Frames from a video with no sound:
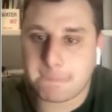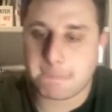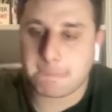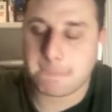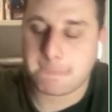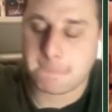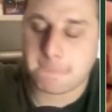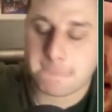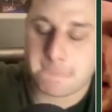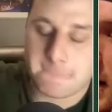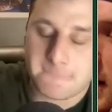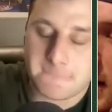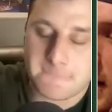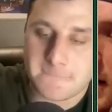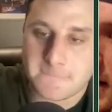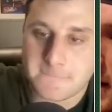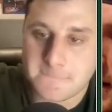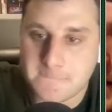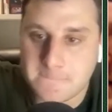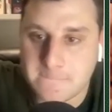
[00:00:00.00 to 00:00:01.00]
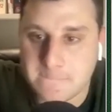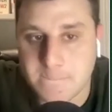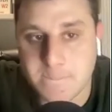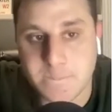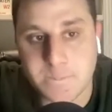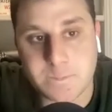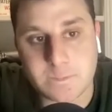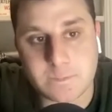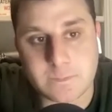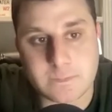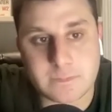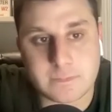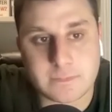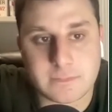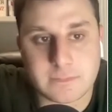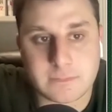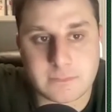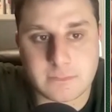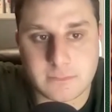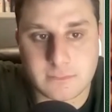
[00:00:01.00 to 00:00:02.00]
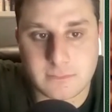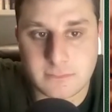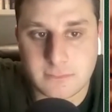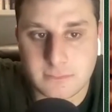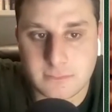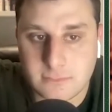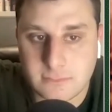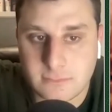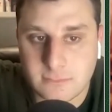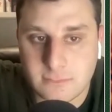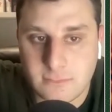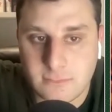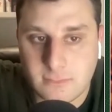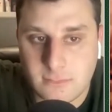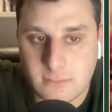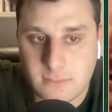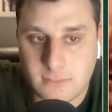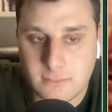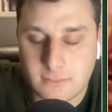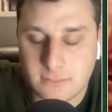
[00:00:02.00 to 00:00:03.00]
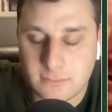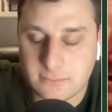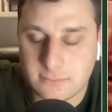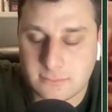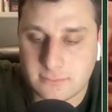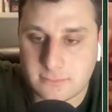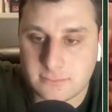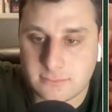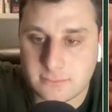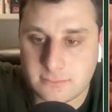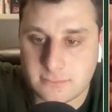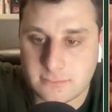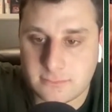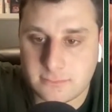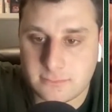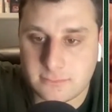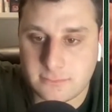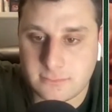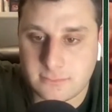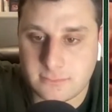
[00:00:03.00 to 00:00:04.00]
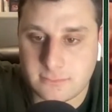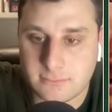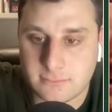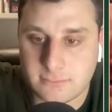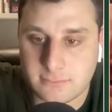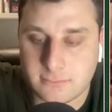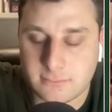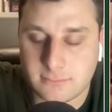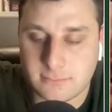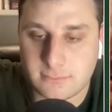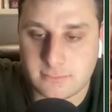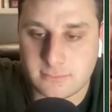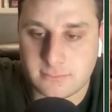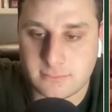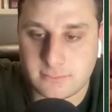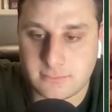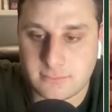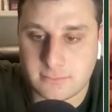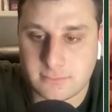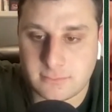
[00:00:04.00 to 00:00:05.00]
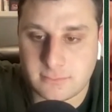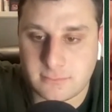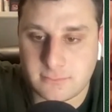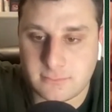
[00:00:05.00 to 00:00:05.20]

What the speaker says: The person shown says nothing.